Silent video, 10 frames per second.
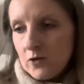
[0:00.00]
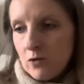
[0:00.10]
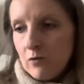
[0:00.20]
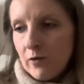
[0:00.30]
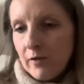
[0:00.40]

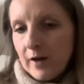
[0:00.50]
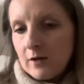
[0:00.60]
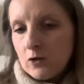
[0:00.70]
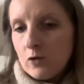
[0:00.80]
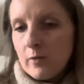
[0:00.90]
overthink
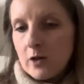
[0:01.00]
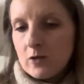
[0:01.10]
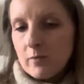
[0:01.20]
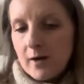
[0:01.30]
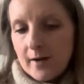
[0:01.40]
too much
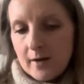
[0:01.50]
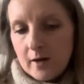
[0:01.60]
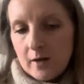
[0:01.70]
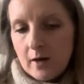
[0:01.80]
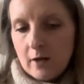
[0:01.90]

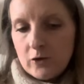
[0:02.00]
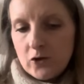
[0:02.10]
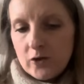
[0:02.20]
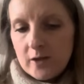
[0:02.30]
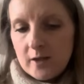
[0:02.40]
my colour
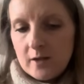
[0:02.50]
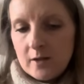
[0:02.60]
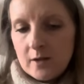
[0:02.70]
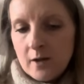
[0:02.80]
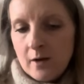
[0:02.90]
choices